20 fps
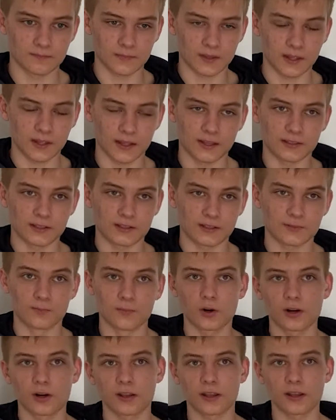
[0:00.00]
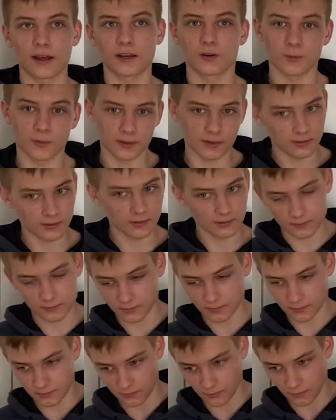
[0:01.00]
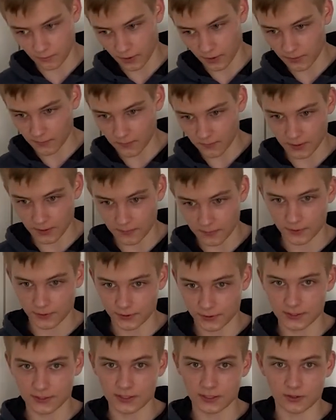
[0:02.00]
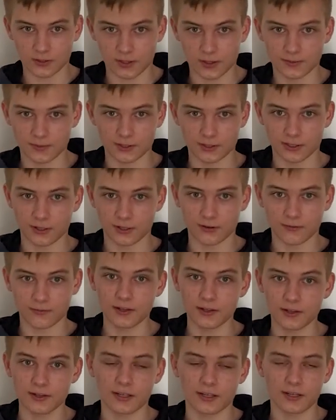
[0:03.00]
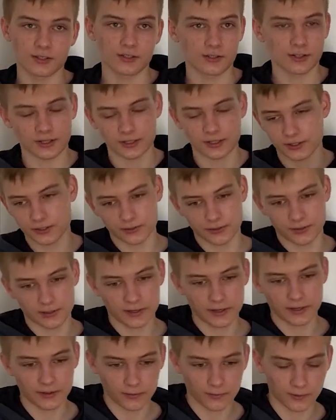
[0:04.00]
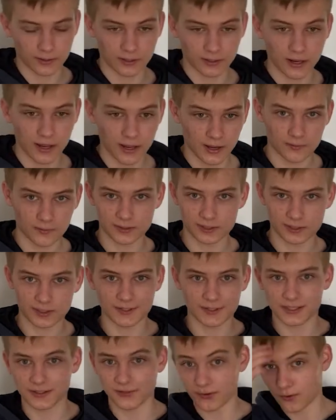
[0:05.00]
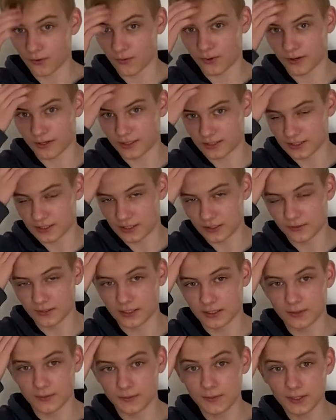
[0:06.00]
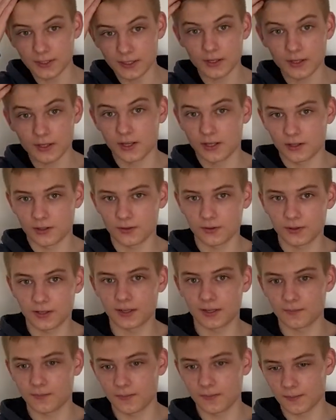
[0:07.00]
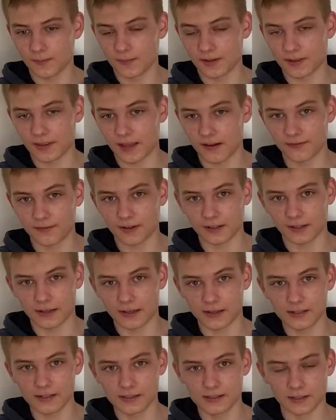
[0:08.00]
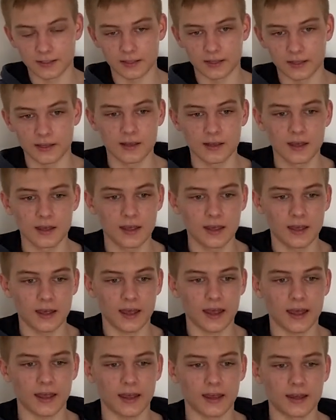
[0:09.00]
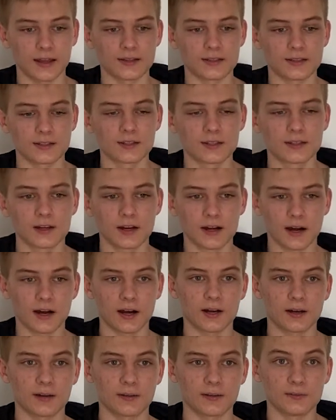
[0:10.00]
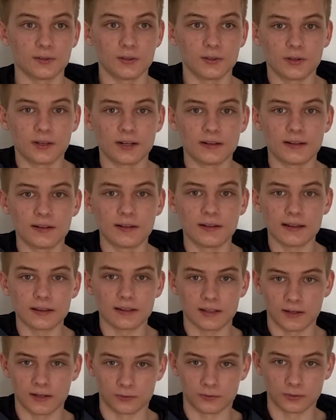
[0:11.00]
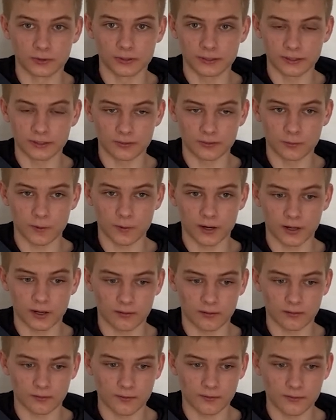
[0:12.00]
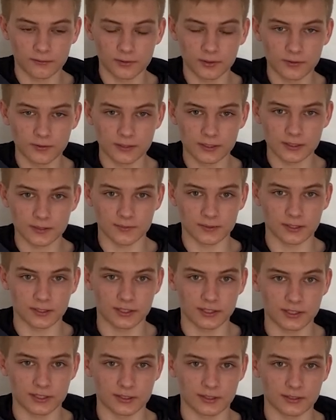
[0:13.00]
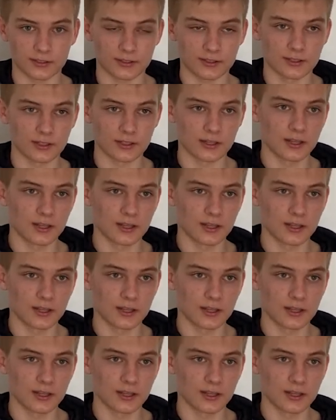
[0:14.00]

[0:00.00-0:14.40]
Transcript: is more aligned with one paper's description of their data structure or another one. One specific one is GVDB. You could implement that fairly easily, and you could get really well fluid simulations